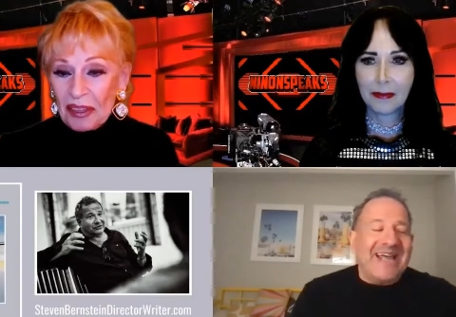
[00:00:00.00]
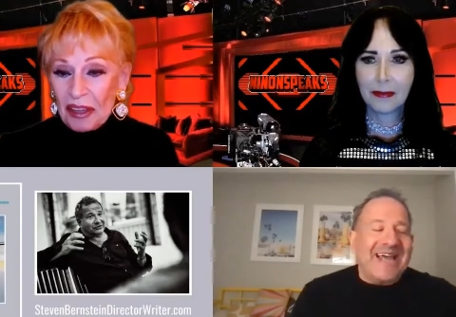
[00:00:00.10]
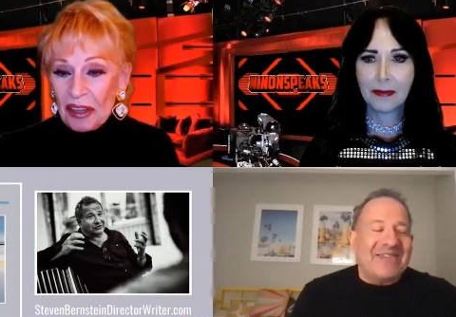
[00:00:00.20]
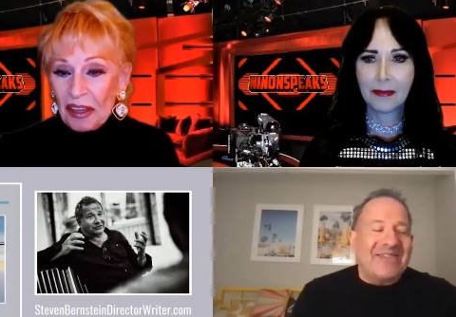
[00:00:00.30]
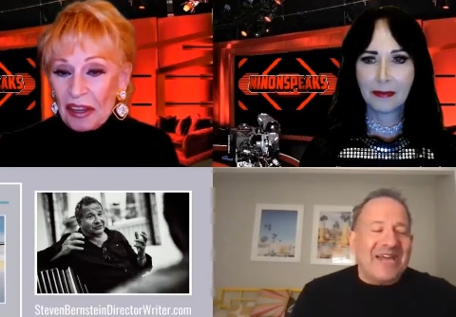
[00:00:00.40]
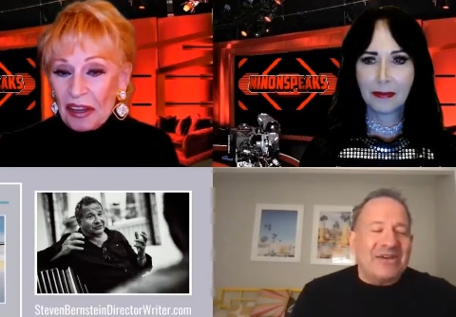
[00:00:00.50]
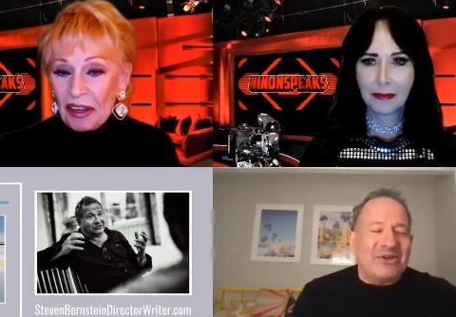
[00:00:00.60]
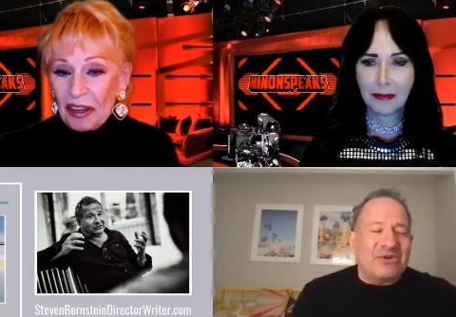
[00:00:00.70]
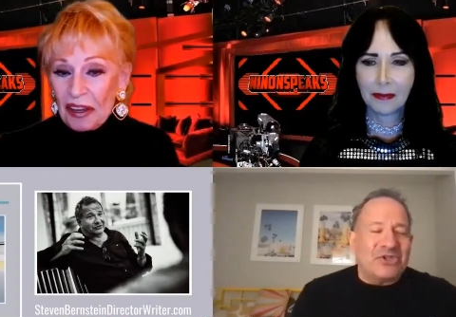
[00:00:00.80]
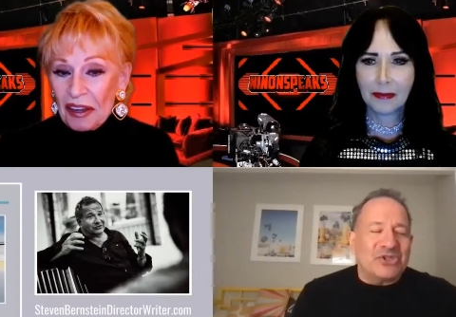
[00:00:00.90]
Speaker 1: and then
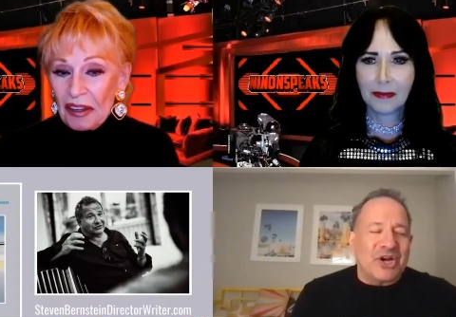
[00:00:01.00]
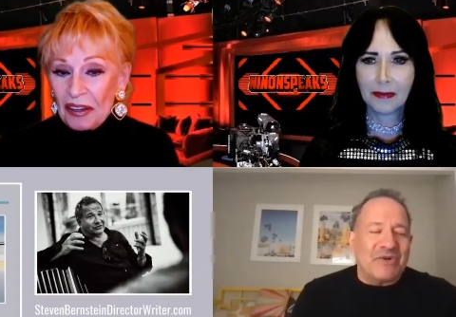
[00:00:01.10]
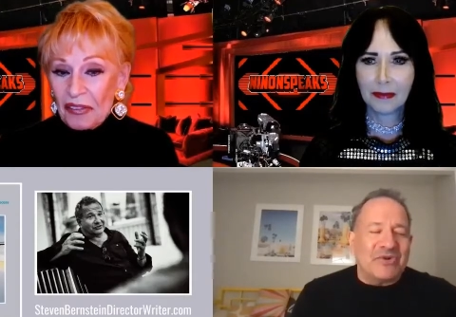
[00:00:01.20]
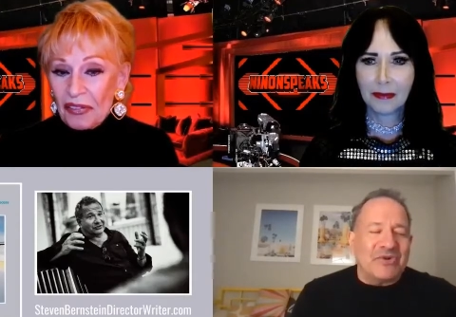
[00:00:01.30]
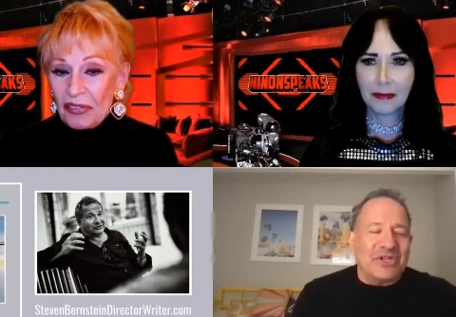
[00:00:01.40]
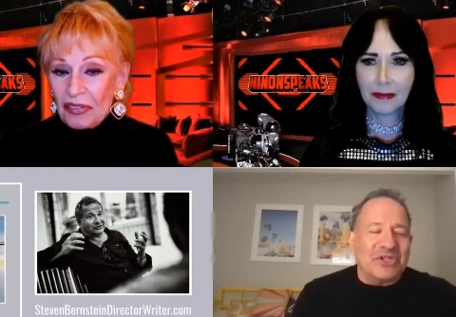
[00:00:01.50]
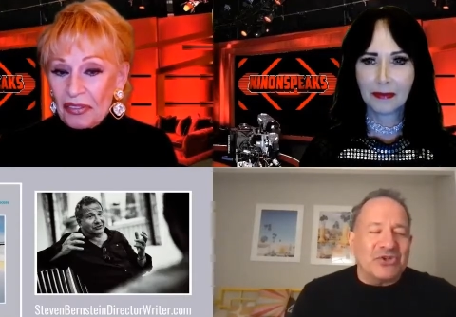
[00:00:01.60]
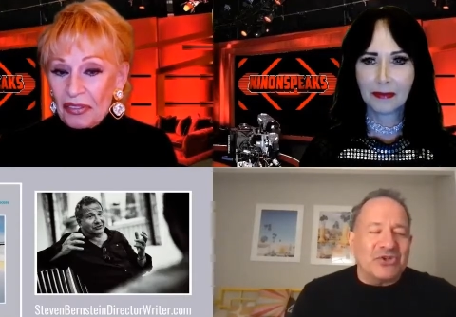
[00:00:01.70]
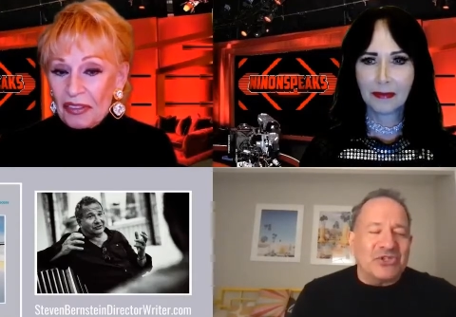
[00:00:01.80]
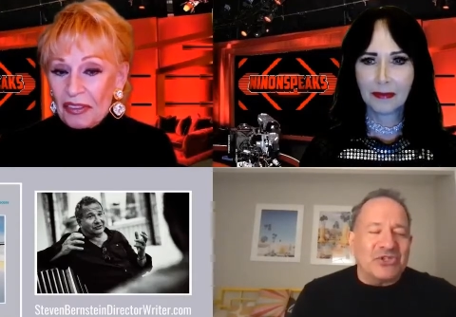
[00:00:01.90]
you discover that
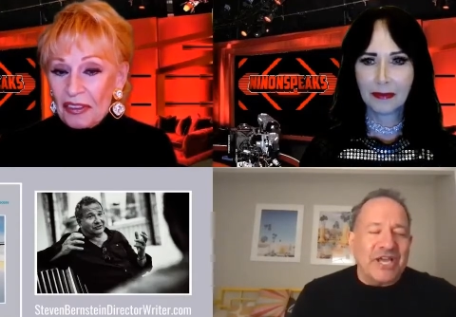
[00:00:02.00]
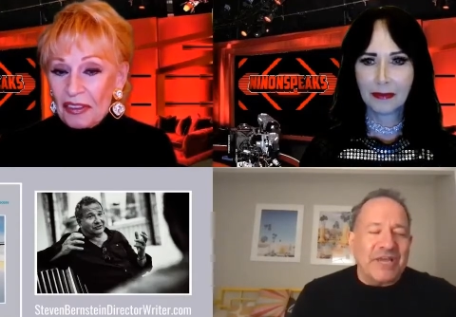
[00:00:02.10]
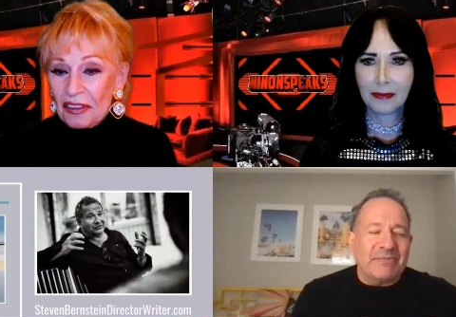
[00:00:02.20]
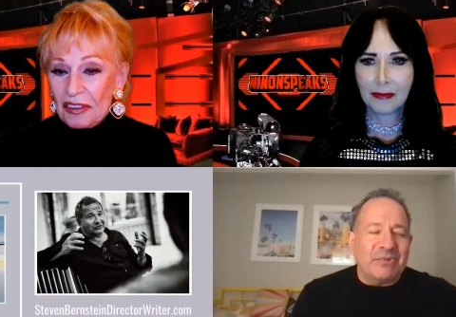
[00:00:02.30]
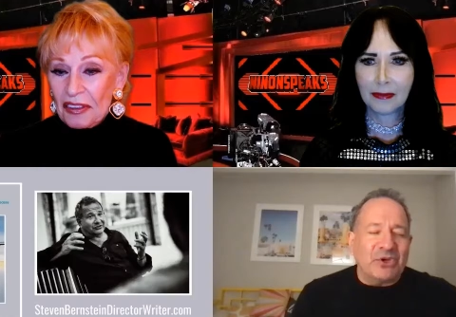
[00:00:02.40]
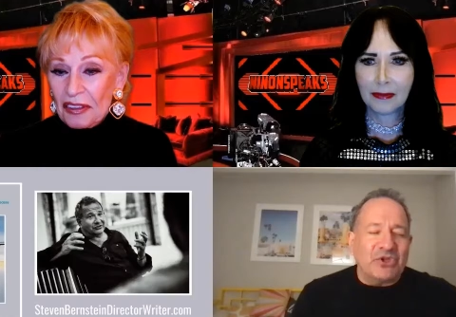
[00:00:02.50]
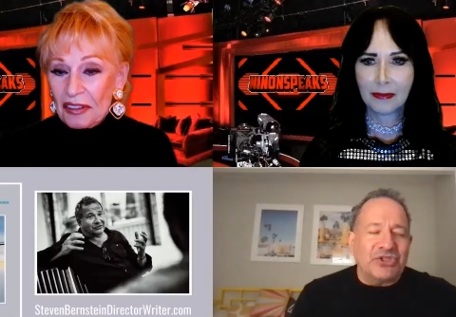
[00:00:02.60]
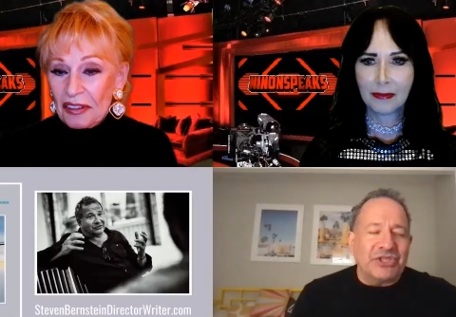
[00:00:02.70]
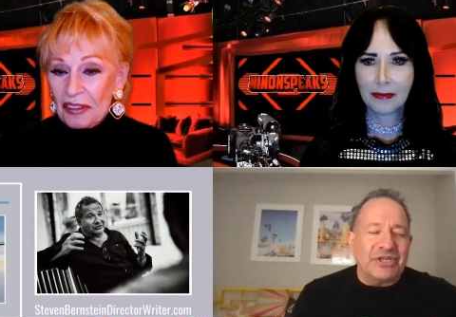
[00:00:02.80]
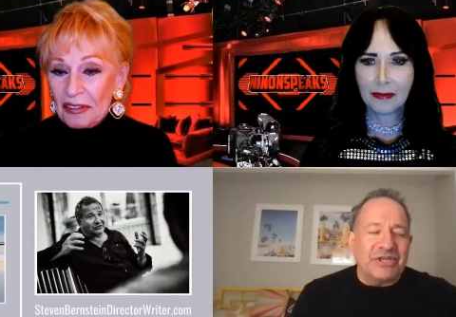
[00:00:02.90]
you're the same
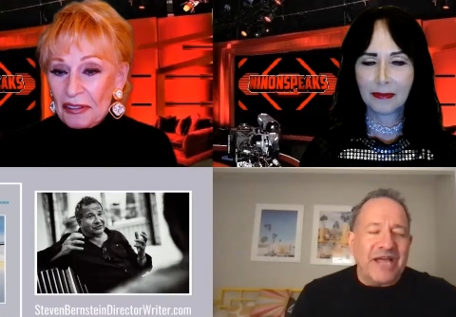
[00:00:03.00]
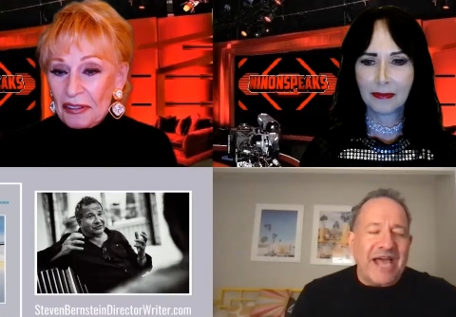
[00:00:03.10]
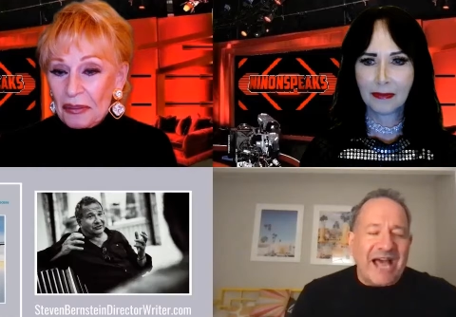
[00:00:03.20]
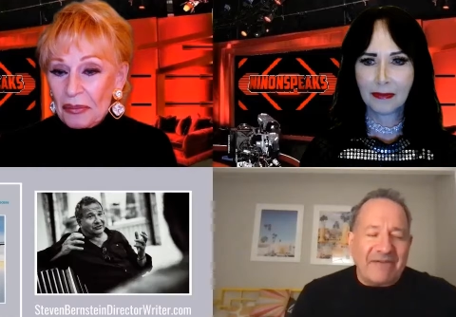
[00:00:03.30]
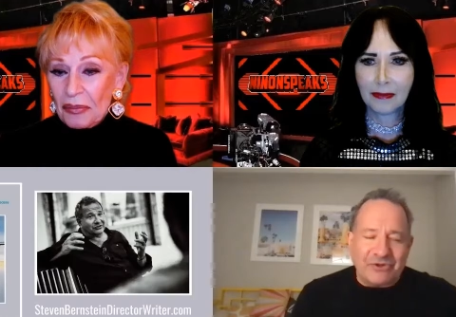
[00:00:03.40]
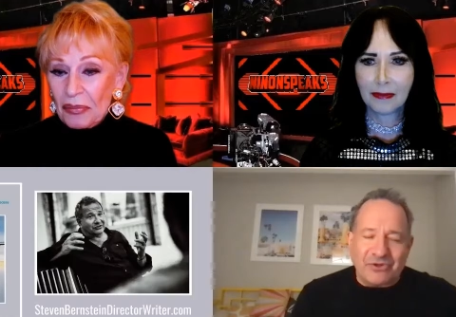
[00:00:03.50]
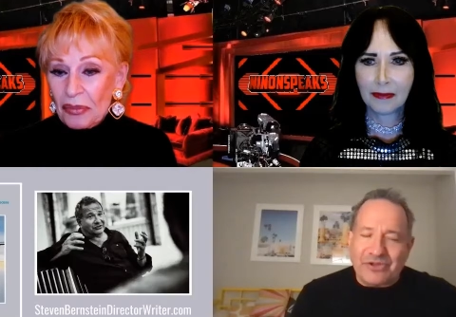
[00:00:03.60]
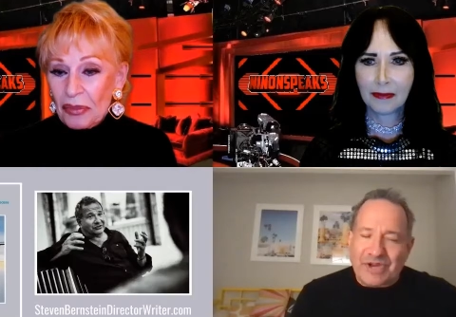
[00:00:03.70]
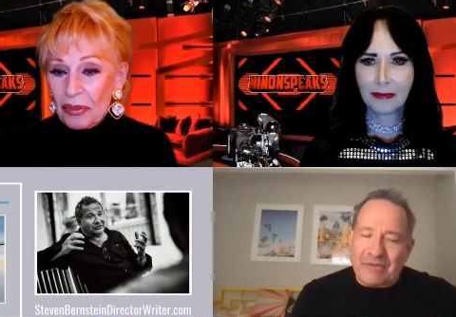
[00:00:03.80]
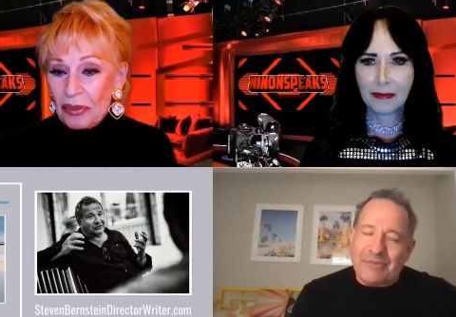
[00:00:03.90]
person after
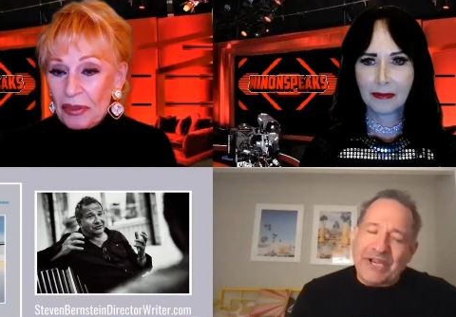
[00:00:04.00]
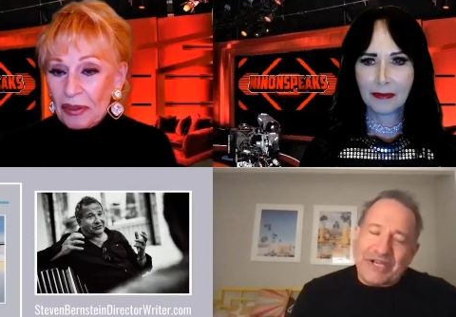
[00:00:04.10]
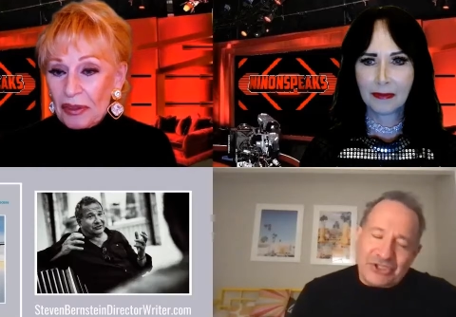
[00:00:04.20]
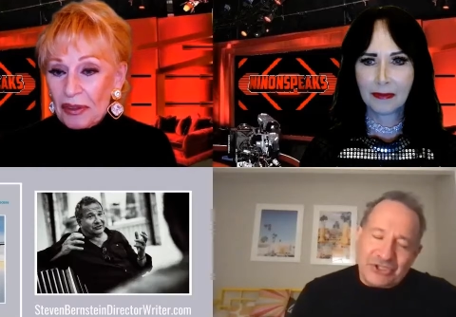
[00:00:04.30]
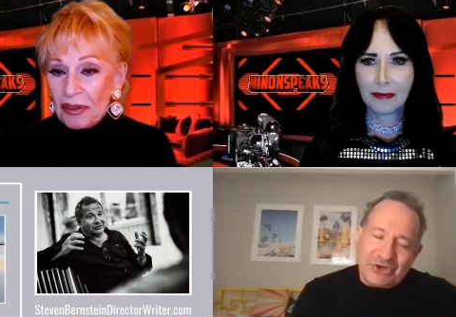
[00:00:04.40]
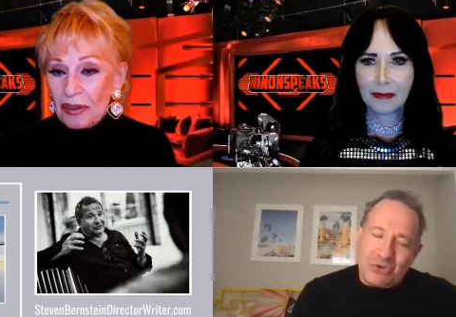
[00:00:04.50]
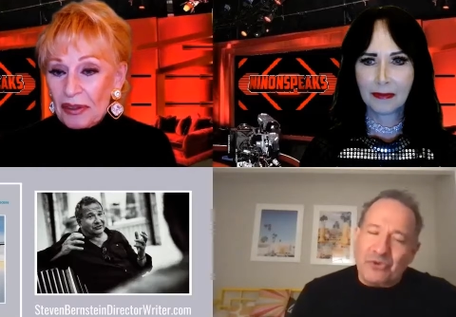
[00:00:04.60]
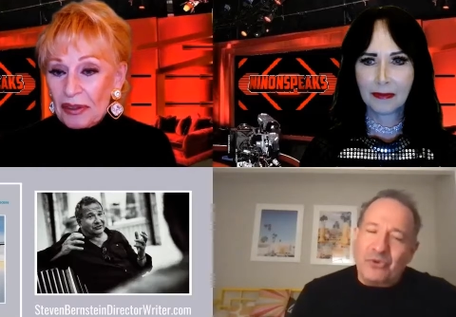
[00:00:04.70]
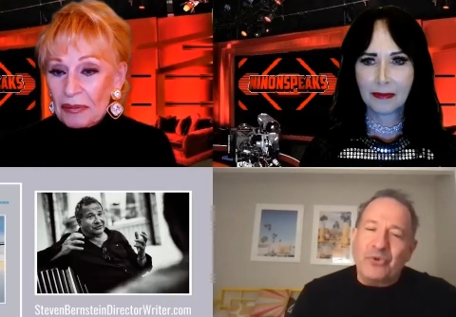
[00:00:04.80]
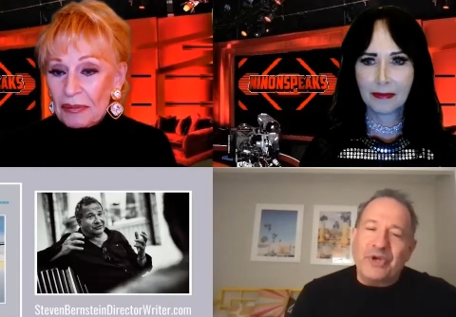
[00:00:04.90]
the nomination
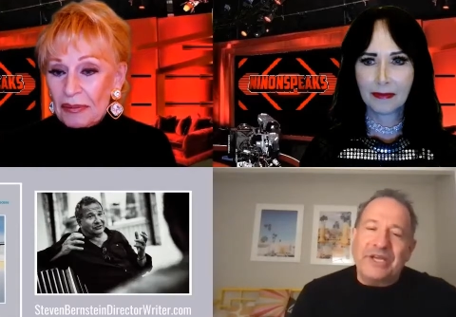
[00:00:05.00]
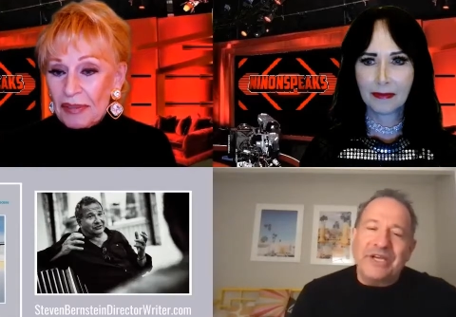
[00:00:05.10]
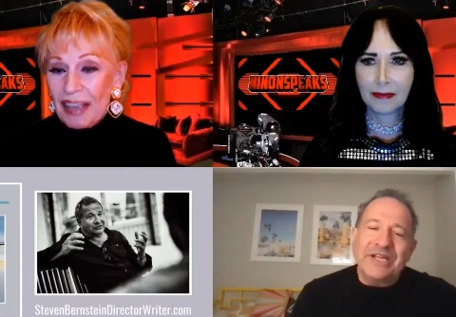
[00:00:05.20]
or the win